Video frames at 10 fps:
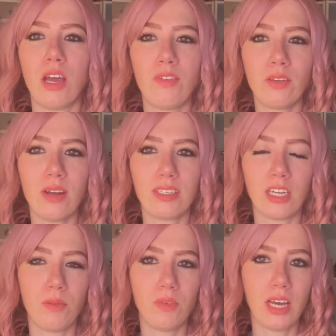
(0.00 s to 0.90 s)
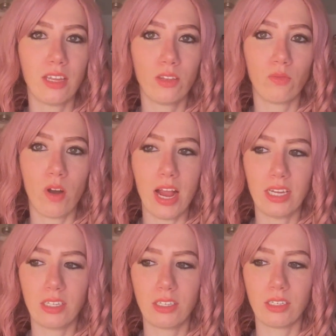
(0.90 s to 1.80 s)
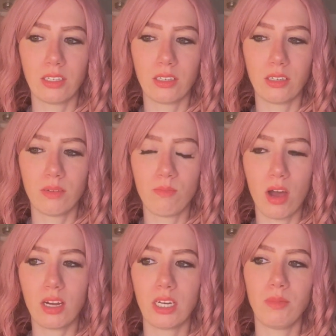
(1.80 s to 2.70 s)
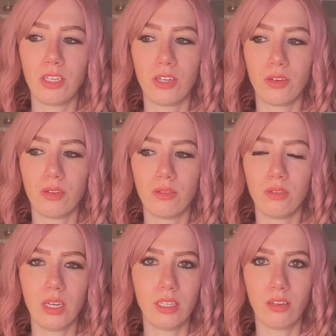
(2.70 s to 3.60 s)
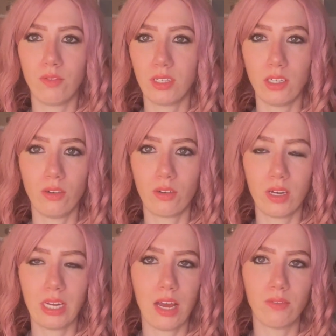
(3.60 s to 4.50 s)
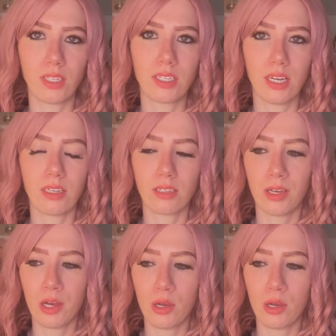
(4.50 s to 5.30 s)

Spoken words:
having the right setup without the right marketing material, it's obviously not going to have success.